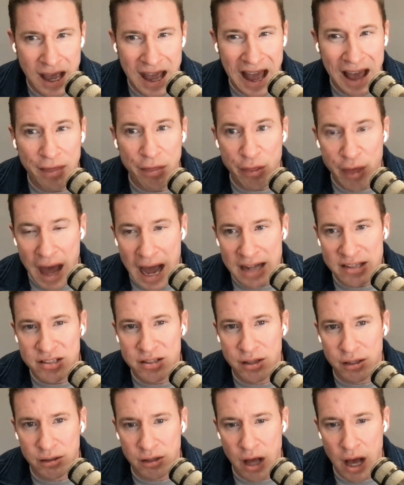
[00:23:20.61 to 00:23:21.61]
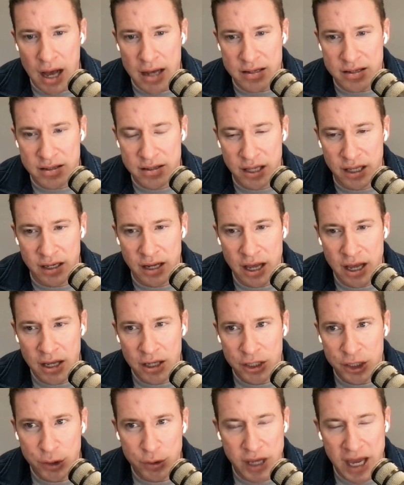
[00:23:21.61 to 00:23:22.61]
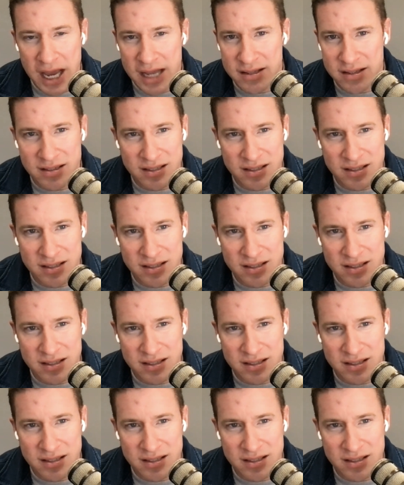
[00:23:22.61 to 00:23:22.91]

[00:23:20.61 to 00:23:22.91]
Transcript: And that's the loss that you can't